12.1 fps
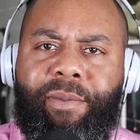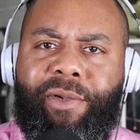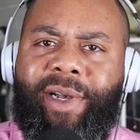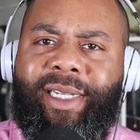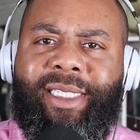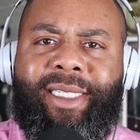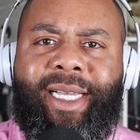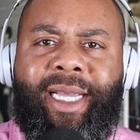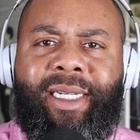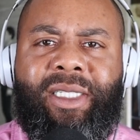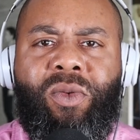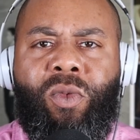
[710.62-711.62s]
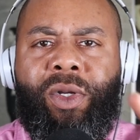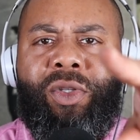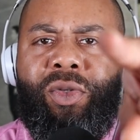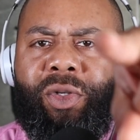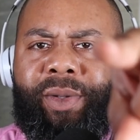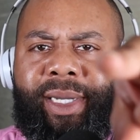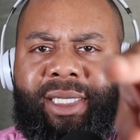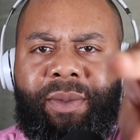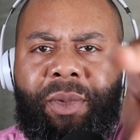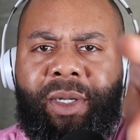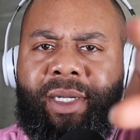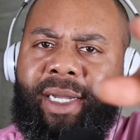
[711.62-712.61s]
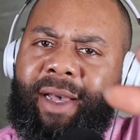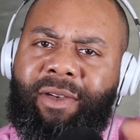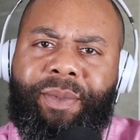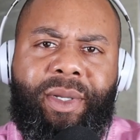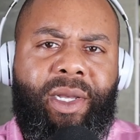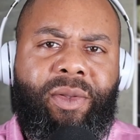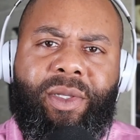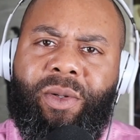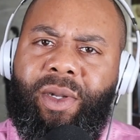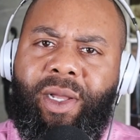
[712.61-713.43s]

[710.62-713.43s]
And Project Daddy doesn't want you, the Greatest American Life, to be out there